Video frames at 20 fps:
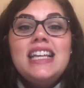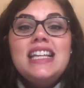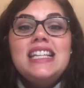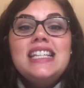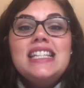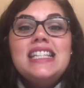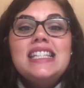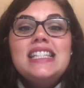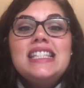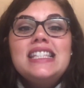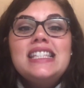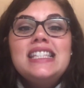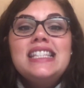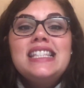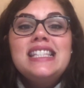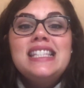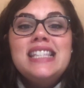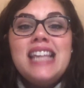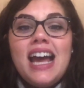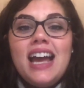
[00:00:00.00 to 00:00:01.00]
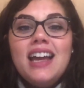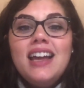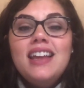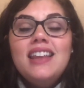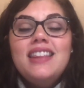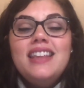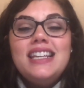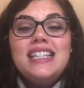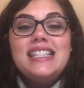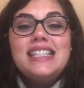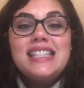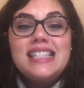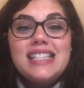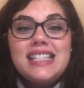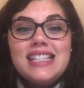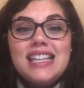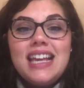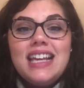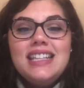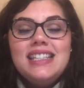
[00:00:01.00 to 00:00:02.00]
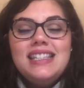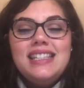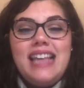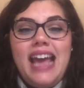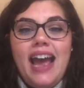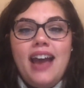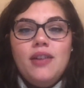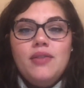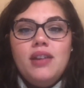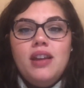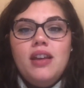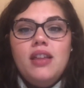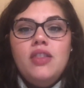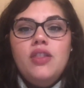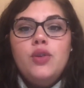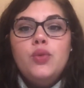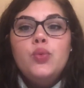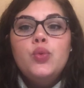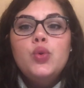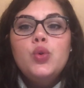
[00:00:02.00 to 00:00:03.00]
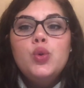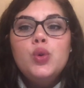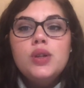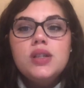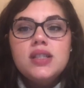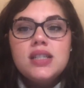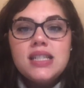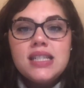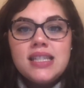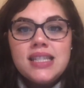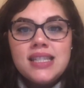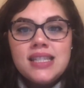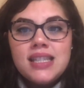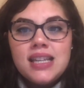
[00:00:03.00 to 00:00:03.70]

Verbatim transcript: z, the s sound, the rules.